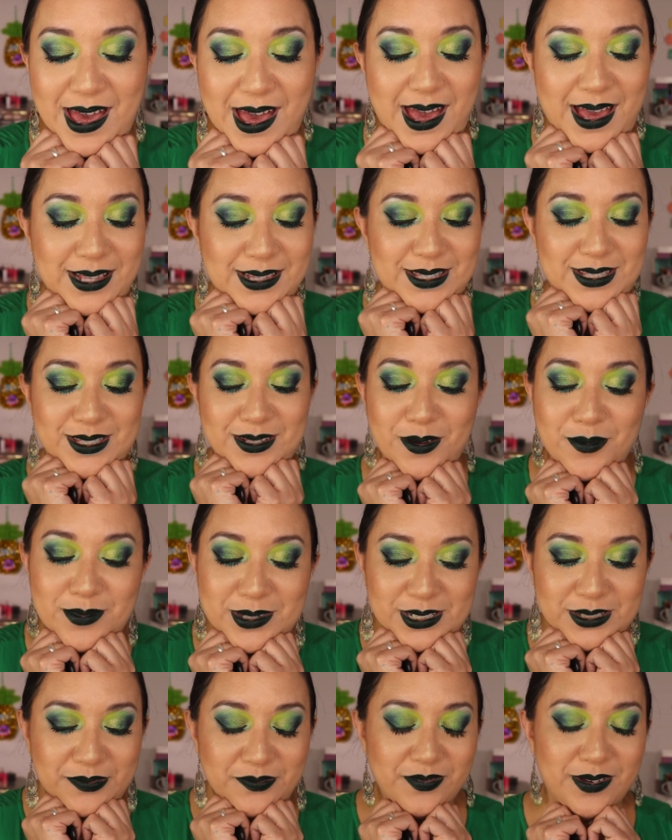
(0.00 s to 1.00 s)
I had so
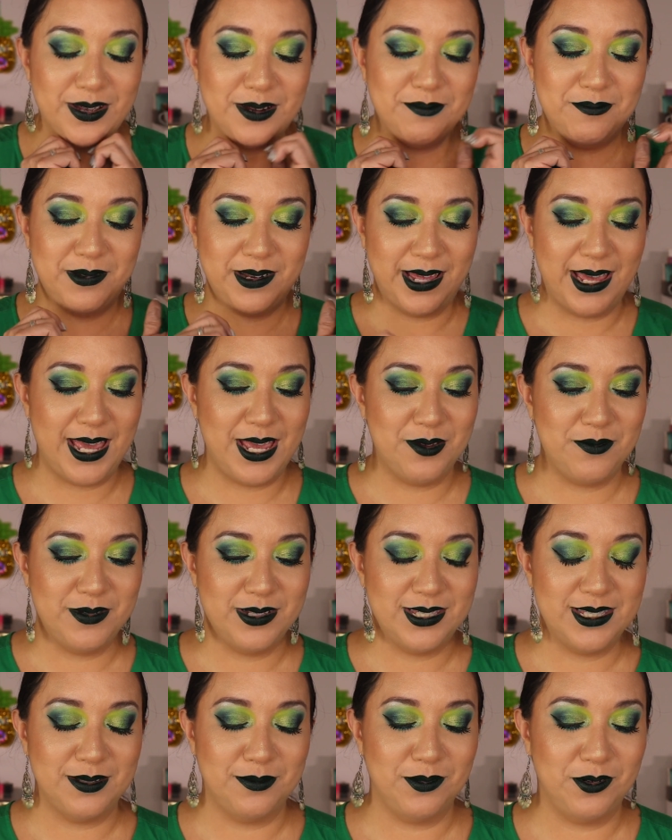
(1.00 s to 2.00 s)
much fun playing
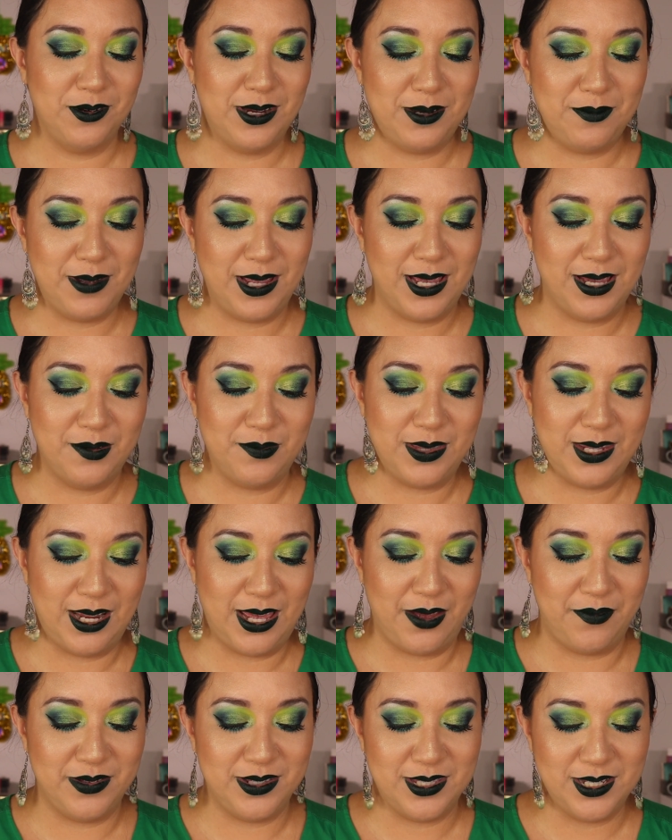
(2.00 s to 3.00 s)
with some green makeup that I
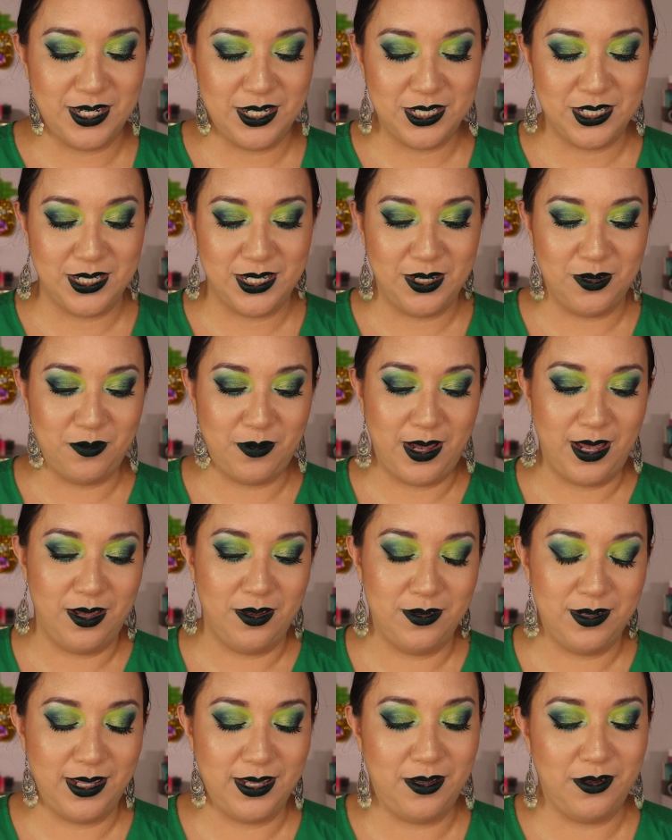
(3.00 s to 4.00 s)
haven't touched in a
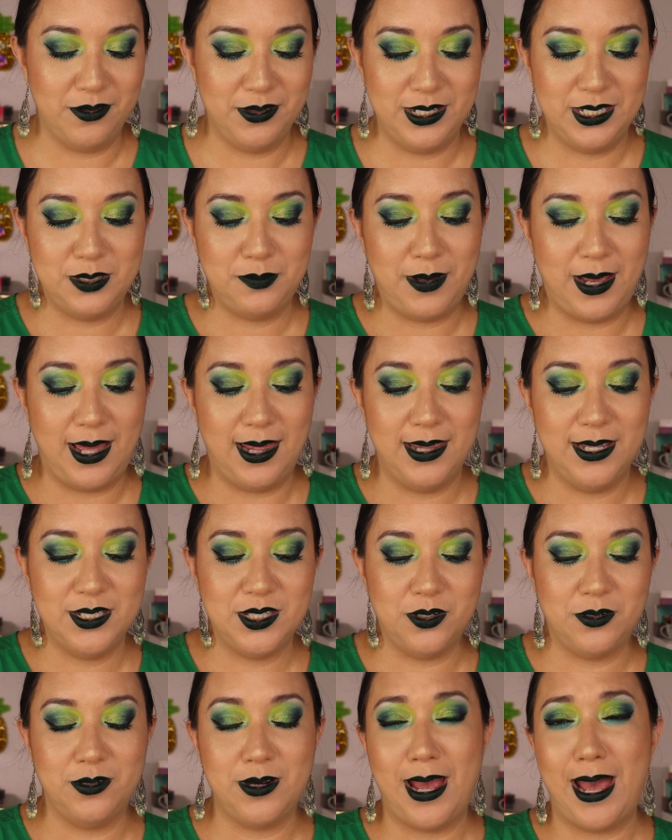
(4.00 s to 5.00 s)
while. Like all these palettes
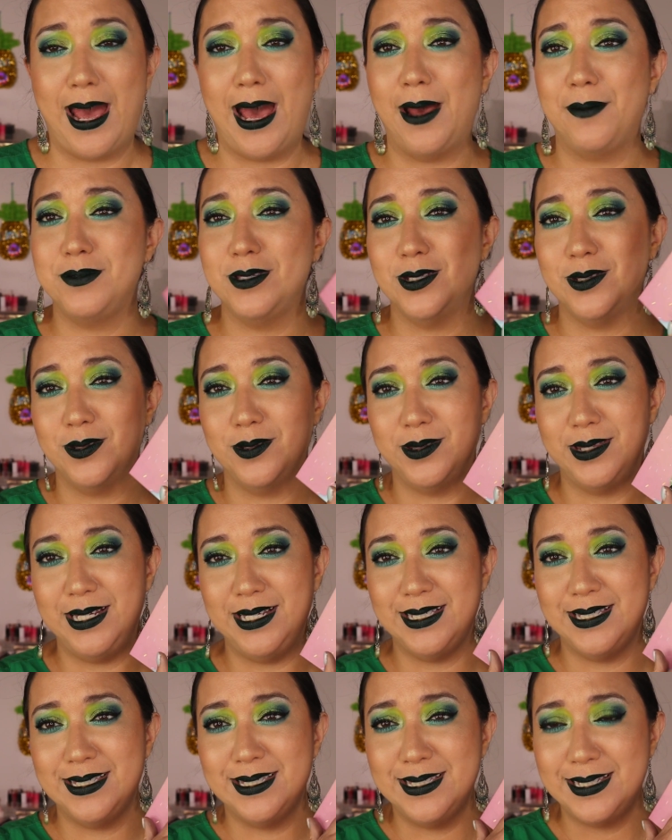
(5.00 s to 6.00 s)
are
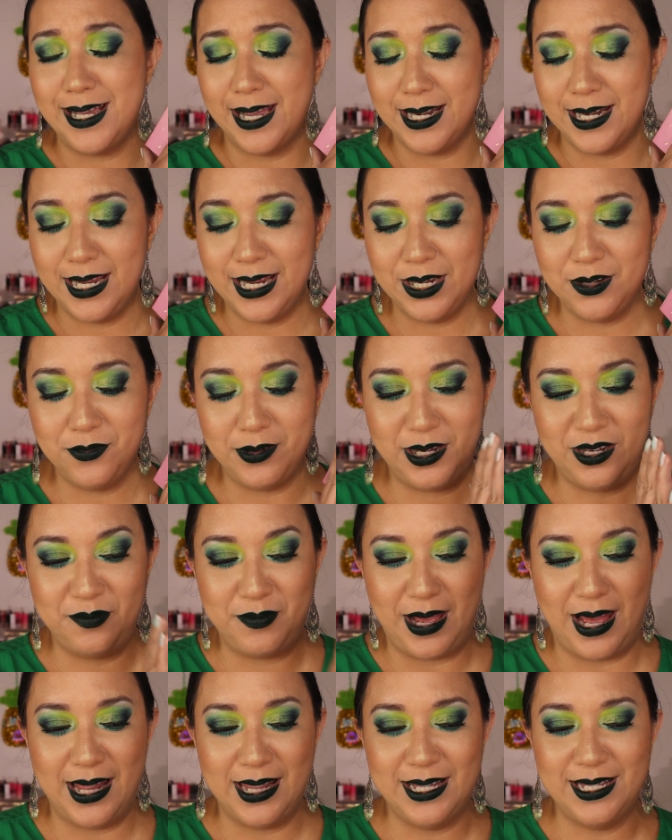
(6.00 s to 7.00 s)
absolutely stunning green
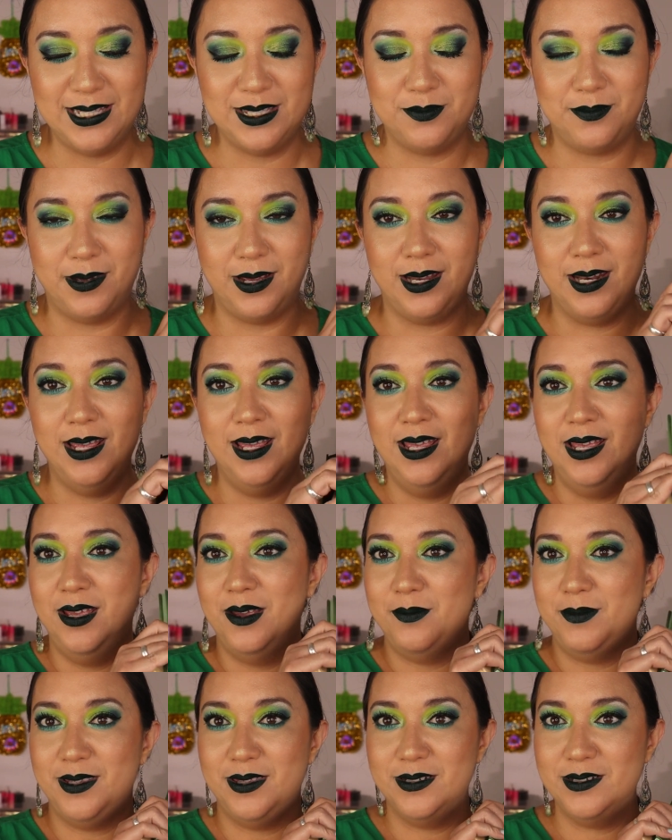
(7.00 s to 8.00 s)
palettes, but I
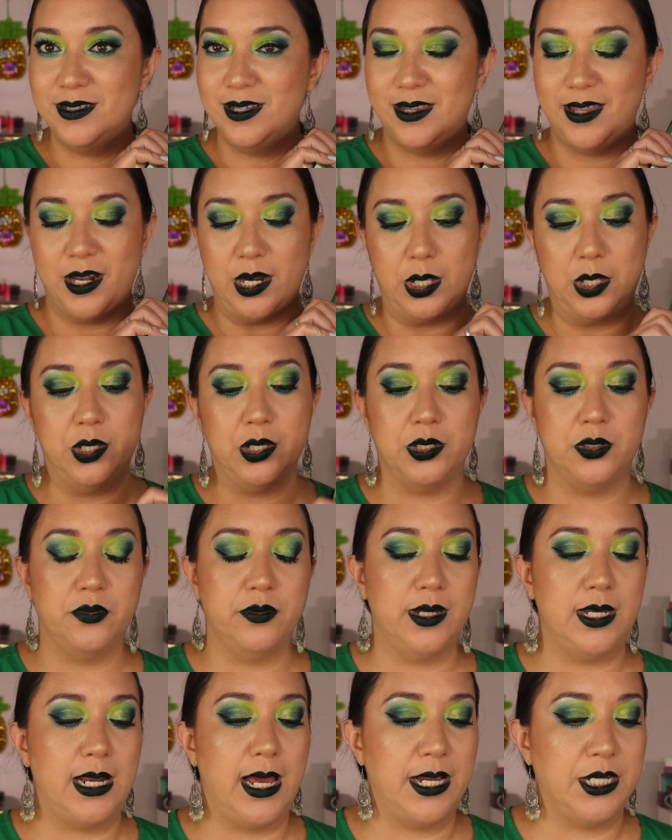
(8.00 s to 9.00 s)
mean, there's a lot of good
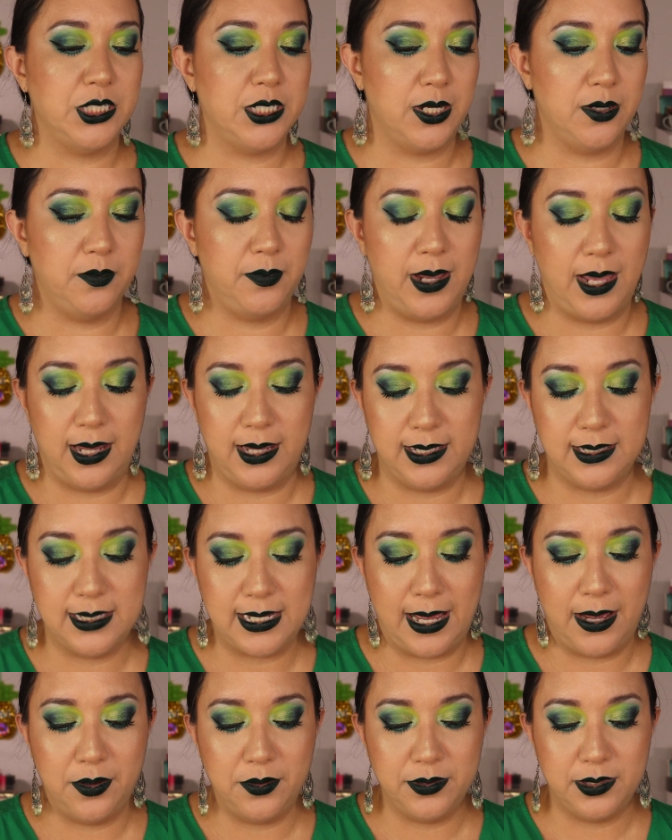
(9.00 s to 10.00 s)
green eyeshadow palettes
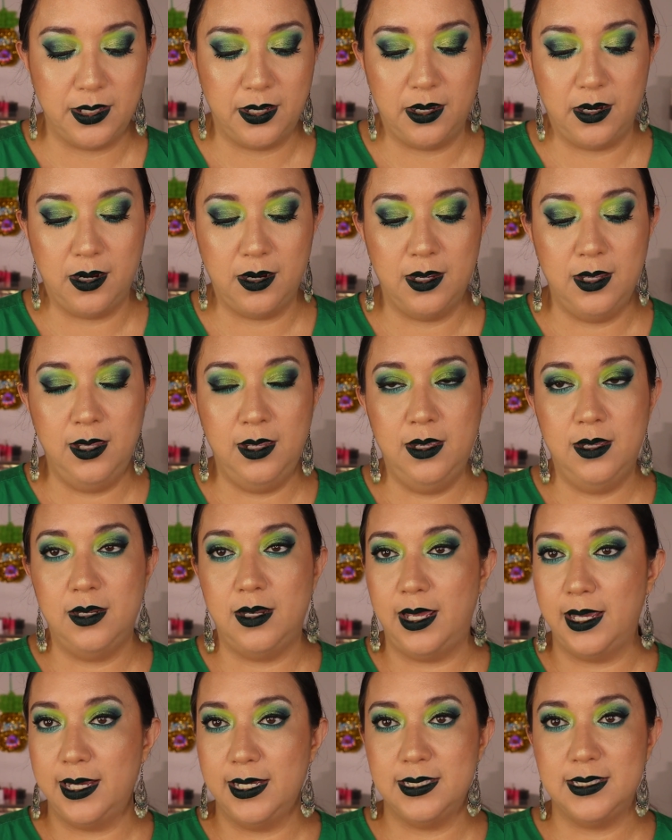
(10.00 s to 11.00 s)
out there.
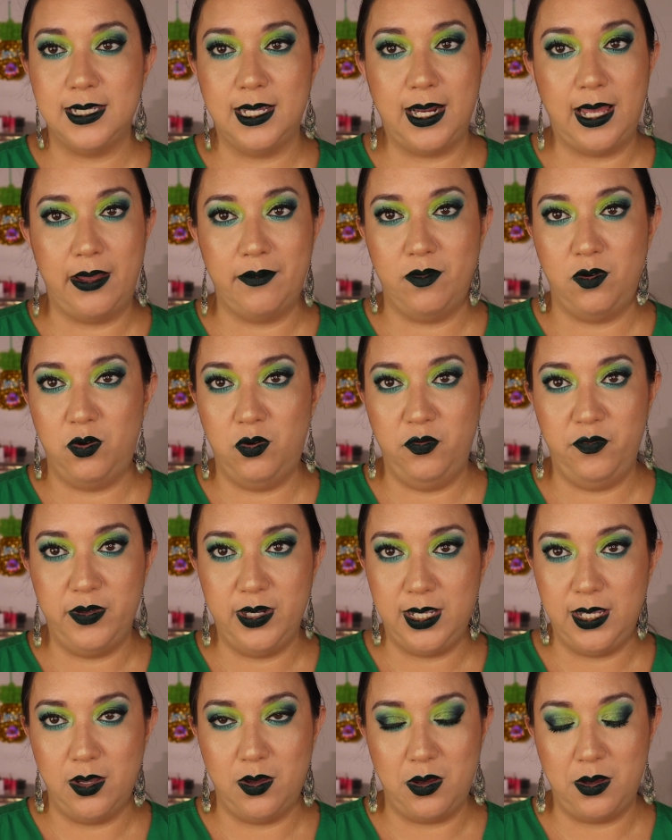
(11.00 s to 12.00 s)
Like I said, I have a whole
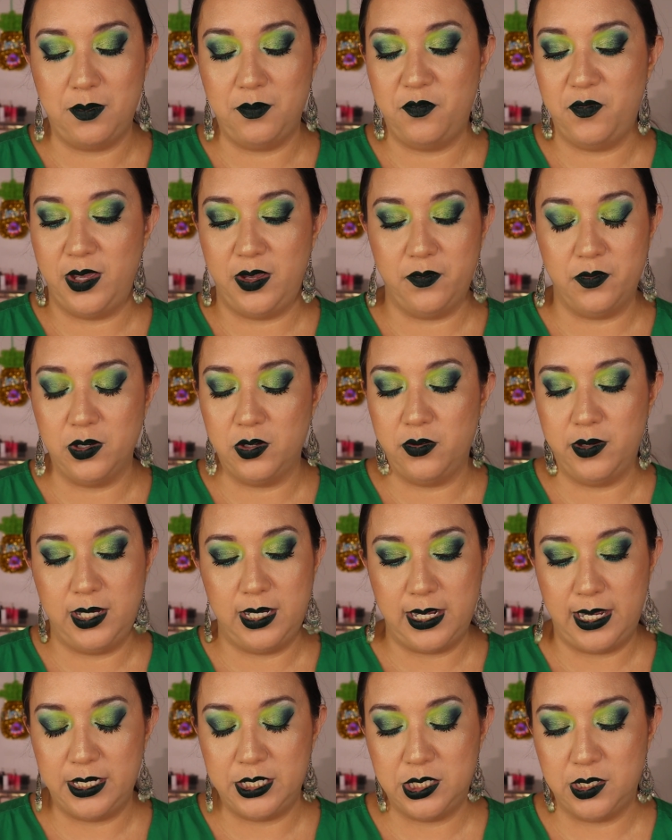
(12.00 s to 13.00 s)
video on favorite
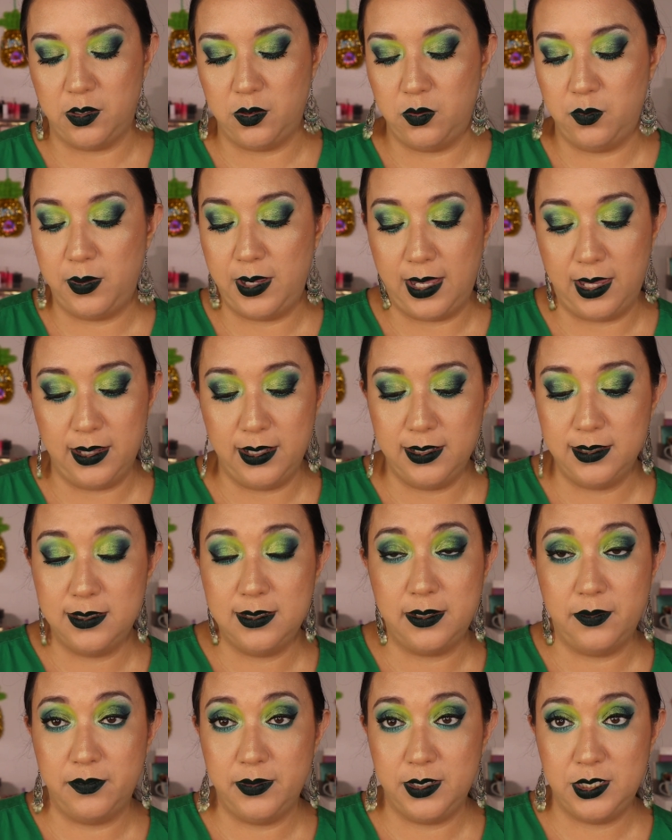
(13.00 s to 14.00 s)
green eyeshadow palettes.
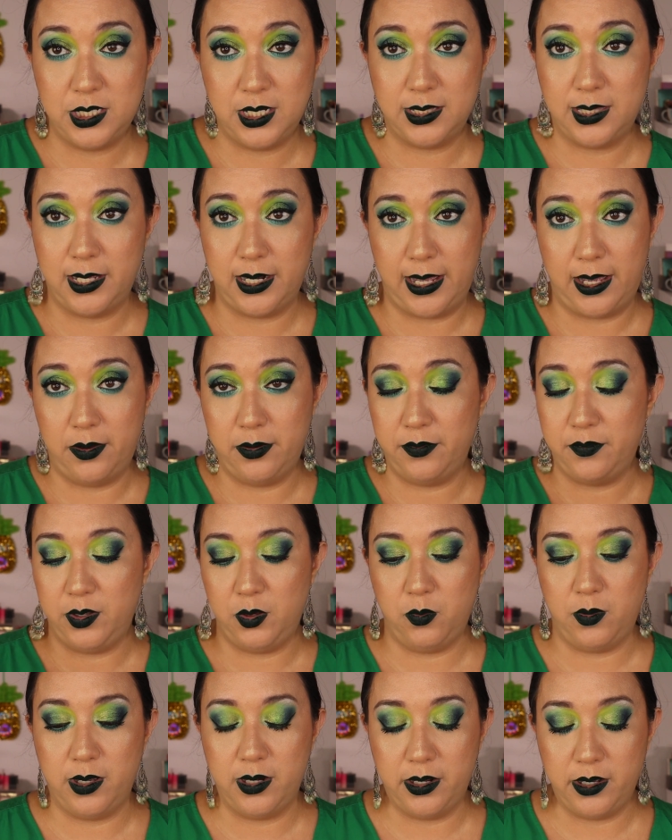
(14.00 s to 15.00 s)
Definitely check that out if
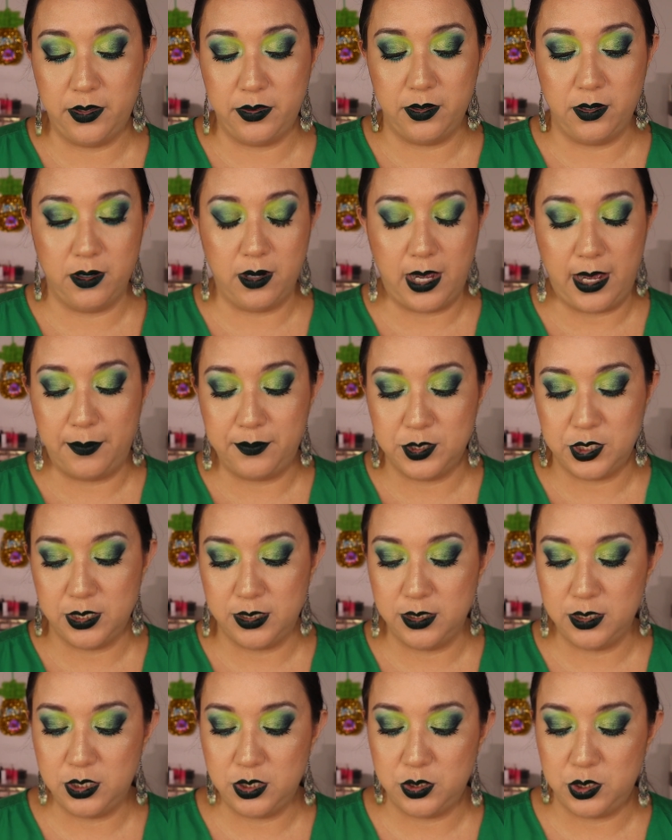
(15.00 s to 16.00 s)
you want other
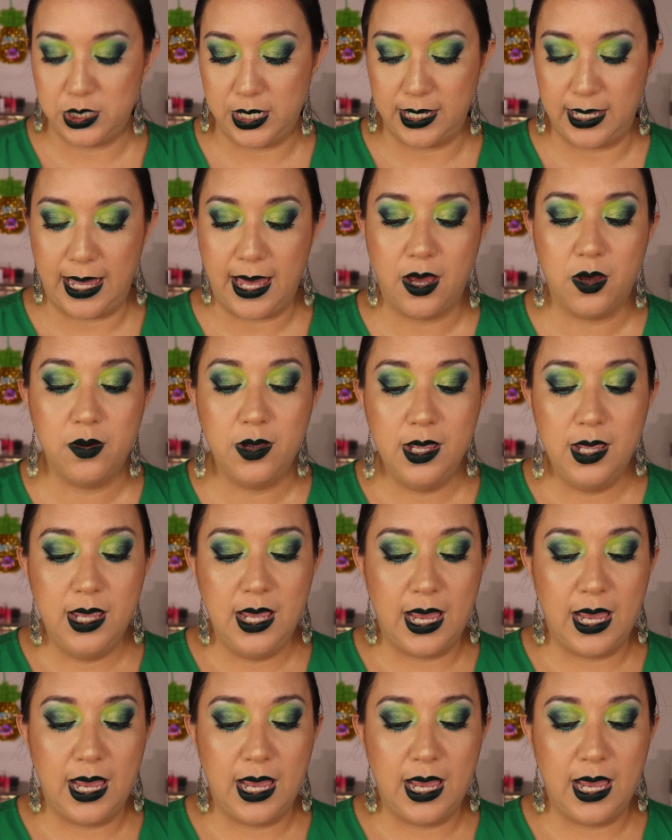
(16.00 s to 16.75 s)
options check out.